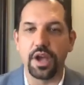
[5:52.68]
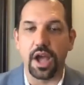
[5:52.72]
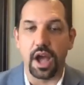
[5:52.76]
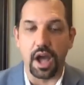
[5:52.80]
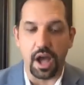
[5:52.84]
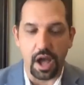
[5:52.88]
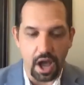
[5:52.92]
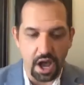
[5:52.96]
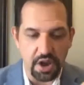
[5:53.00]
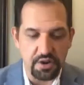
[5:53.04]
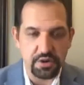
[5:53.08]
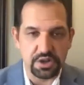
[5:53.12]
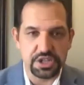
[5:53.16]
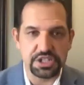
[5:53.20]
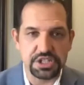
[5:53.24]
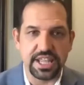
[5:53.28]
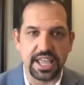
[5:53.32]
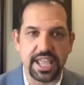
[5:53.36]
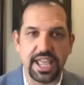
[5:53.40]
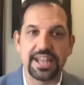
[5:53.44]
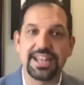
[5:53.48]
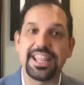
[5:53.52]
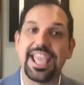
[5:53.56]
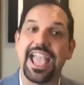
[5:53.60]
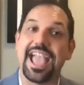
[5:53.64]

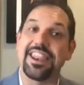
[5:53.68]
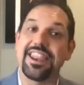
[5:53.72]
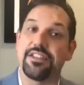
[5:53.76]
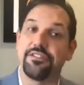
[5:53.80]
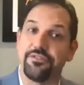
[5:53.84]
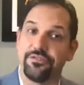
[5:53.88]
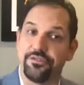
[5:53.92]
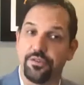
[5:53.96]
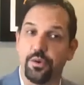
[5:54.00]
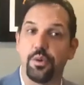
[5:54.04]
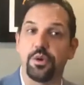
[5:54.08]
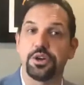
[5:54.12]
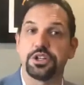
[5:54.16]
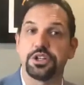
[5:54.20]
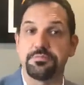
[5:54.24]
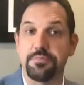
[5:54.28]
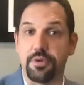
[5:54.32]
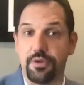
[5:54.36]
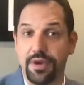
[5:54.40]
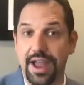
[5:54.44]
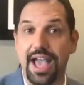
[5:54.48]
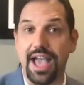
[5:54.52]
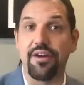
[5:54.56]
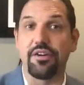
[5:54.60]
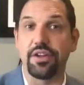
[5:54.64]
understand and enforce
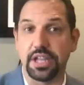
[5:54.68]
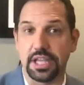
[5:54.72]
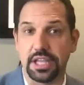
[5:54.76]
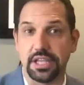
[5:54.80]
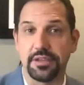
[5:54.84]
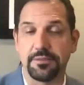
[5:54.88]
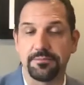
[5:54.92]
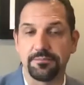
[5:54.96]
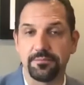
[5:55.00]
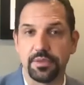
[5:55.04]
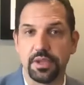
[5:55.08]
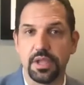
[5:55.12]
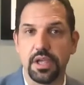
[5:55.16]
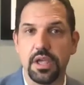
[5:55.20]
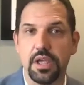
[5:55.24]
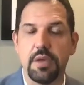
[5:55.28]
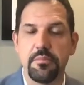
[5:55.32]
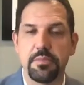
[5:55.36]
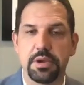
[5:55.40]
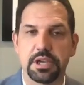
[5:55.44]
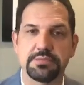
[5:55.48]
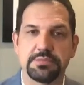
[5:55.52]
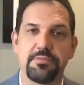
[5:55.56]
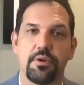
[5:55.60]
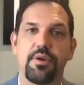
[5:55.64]
morality.
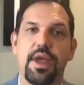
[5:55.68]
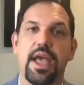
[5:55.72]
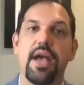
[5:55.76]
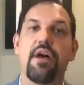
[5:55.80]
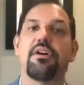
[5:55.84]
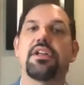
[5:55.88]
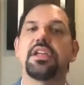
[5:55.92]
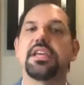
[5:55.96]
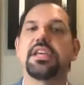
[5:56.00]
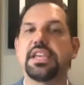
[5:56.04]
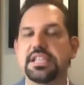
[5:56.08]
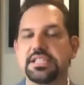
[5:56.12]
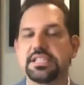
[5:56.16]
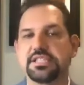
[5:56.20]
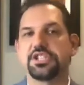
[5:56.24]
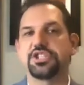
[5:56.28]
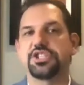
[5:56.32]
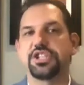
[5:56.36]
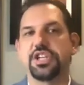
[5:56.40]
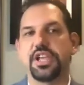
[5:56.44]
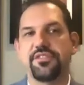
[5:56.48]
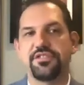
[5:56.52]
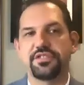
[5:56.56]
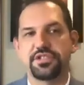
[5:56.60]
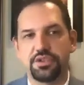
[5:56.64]
Because morality is the
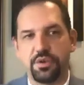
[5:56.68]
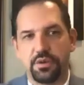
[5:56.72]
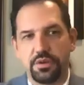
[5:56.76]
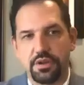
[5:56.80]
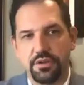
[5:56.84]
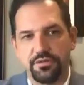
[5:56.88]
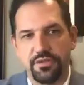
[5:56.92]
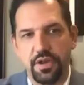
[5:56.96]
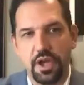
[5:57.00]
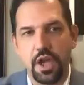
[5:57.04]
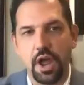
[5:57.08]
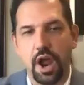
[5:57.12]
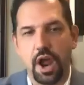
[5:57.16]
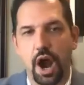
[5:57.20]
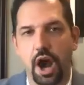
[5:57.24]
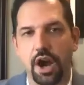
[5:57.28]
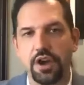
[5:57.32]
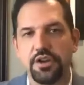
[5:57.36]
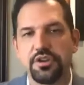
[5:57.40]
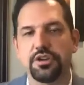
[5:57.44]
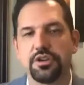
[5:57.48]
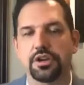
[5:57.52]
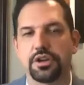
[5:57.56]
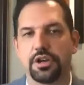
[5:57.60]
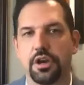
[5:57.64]
chief sort of
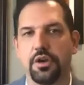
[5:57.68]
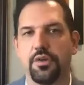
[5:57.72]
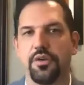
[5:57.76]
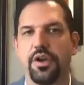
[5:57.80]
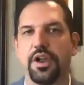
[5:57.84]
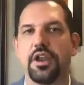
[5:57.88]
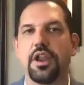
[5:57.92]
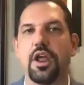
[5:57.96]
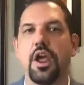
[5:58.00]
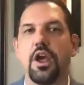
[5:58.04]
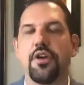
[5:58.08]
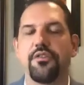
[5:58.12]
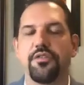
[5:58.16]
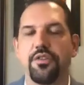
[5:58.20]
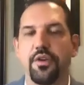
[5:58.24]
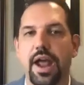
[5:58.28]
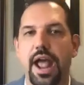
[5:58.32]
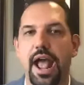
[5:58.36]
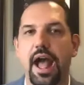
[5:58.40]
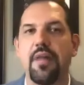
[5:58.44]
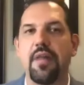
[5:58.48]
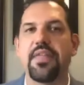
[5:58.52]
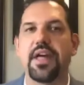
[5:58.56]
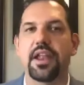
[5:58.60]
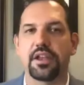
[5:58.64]
undercurrent for how
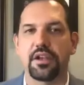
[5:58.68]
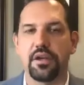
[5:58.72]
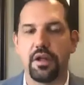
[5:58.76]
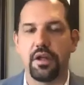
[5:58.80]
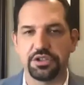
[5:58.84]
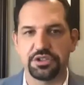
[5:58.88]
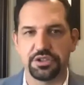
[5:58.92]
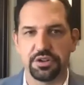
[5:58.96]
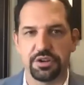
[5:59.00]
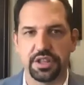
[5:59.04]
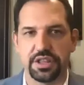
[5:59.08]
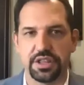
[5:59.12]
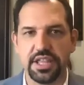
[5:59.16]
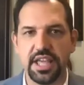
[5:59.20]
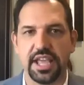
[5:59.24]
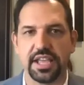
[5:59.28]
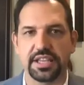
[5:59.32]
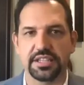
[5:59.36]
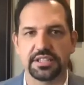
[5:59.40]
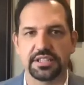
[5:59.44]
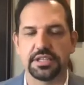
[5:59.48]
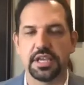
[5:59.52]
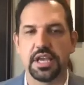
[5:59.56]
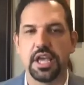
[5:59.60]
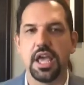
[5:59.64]
that culture
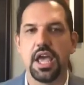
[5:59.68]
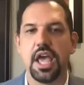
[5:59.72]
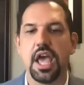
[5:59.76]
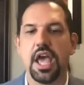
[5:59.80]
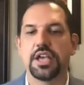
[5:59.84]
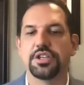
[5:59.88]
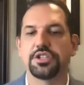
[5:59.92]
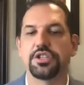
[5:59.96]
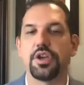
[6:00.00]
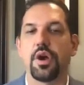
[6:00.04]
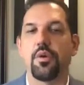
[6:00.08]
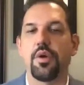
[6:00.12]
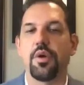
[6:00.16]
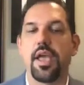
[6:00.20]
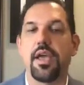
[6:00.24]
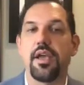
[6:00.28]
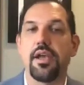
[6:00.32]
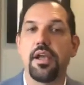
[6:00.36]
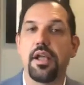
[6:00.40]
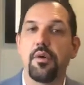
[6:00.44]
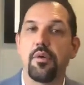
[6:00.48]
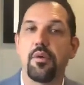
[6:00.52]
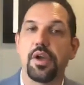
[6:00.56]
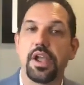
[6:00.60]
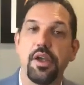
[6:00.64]
thinks. So
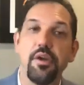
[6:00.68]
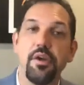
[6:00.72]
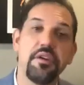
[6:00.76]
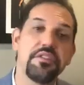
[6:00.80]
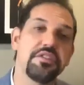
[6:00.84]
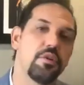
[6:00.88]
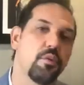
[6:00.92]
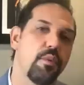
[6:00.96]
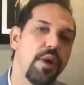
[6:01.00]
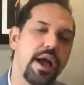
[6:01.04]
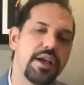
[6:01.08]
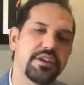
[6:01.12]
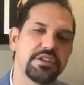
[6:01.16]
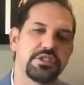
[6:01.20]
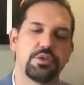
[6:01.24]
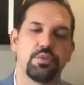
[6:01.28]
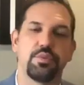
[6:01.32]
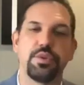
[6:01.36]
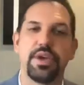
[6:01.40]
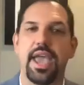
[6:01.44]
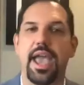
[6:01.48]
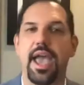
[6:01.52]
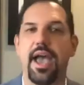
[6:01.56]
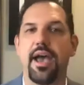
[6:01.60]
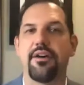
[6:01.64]
here in the West, we
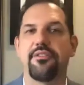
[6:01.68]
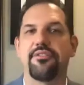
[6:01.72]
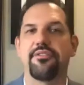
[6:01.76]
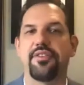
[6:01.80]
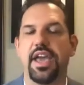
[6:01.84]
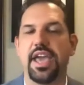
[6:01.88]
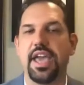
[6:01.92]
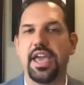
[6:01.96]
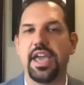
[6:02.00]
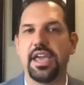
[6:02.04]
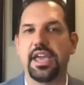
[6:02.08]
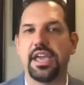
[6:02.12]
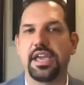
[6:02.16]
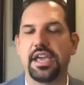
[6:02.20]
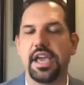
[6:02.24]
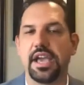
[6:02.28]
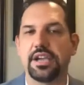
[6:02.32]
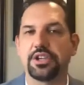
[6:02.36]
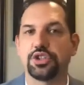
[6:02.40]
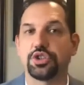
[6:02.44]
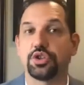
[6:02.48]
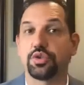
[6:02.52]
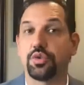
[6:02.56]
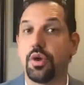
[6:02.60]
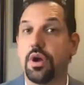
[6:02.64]
have a
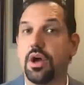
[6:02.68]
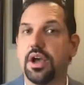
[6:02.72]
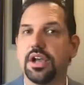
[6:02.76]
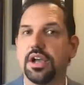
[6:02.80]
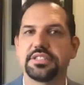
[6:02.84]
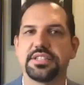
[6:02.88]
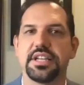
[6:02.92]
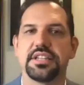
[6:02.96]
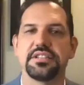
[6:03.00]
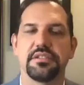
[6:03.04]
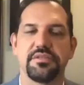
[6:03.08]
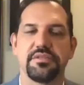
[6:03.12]
strong sense of